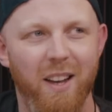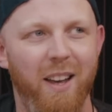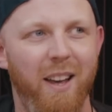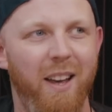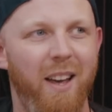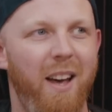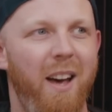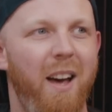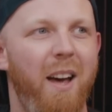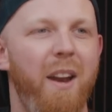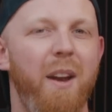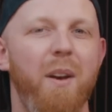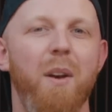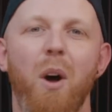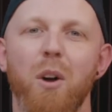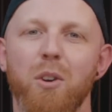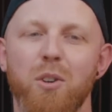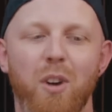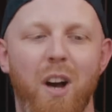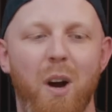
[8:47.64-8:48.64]
And I'm
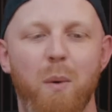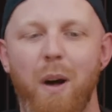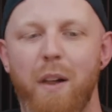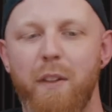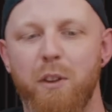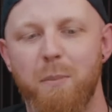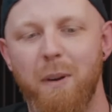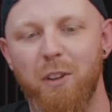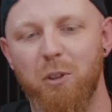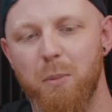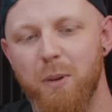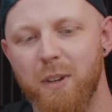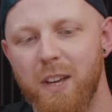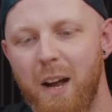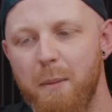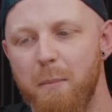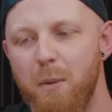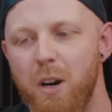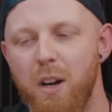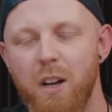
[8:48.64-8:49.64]
not sure how well this picks up on
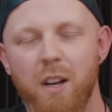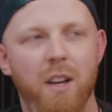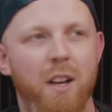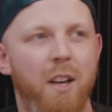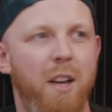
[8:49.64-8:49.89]
camera,